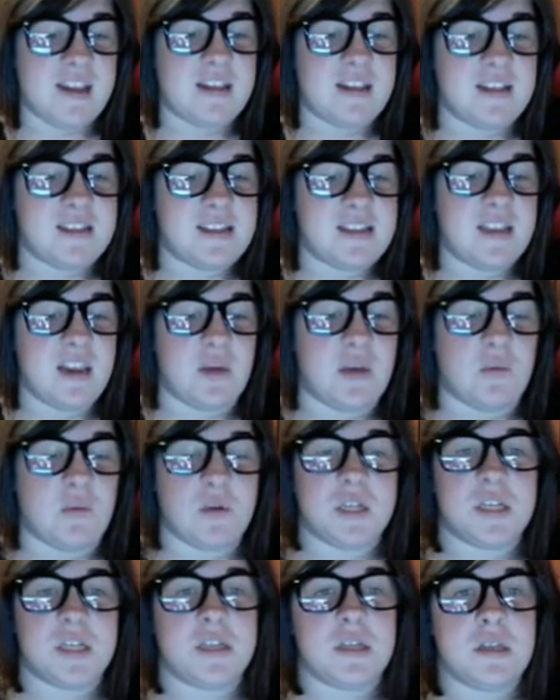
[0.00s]
City,
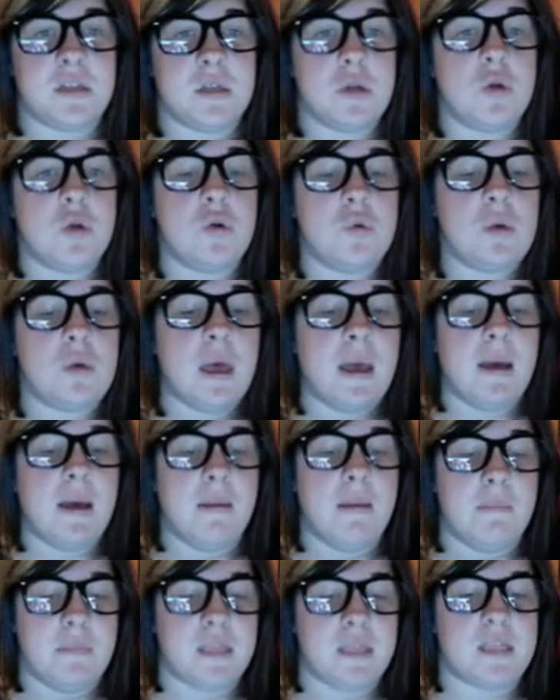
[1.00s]
which is this new
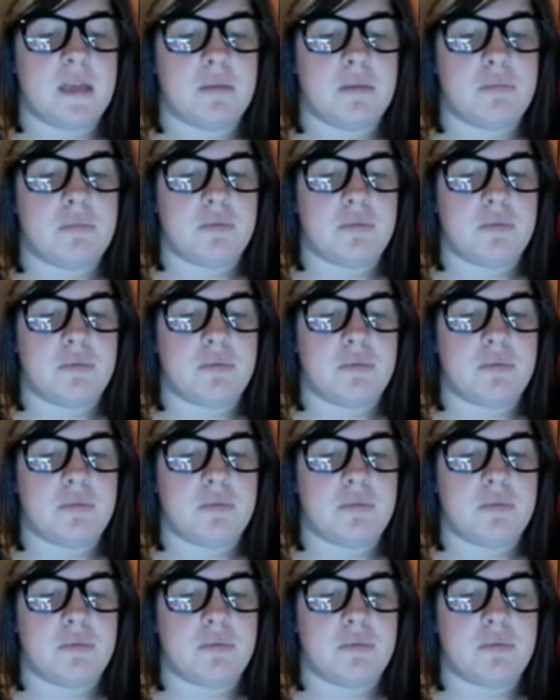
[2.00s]
mystic